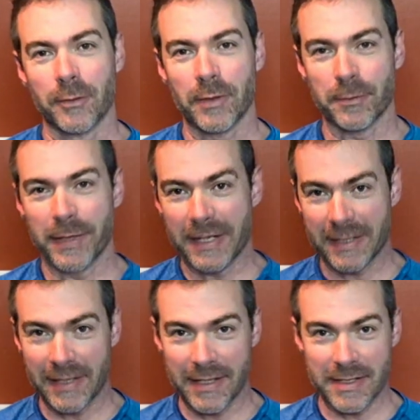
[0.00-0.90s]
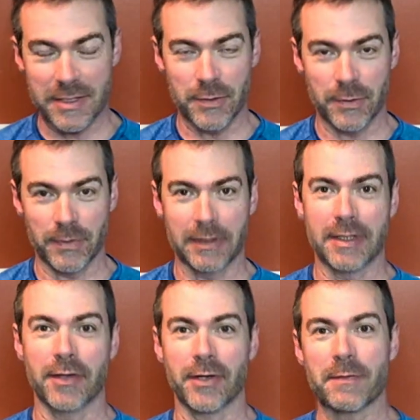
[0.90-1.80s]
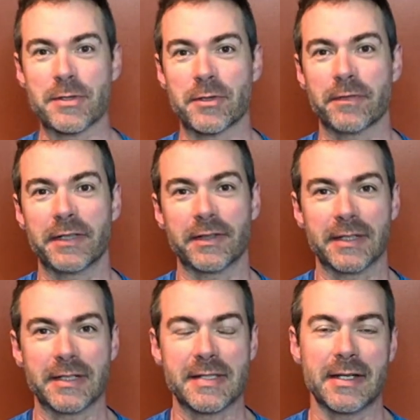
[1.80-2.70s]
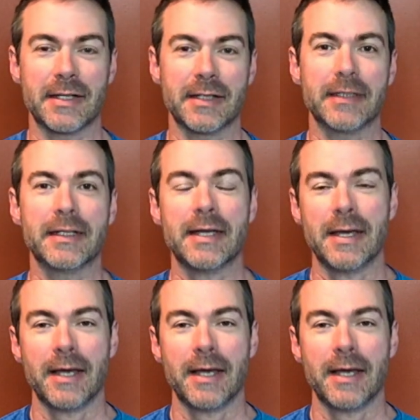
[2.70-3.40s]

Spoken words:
Welcome back, guys, to another episode of Healthy Design.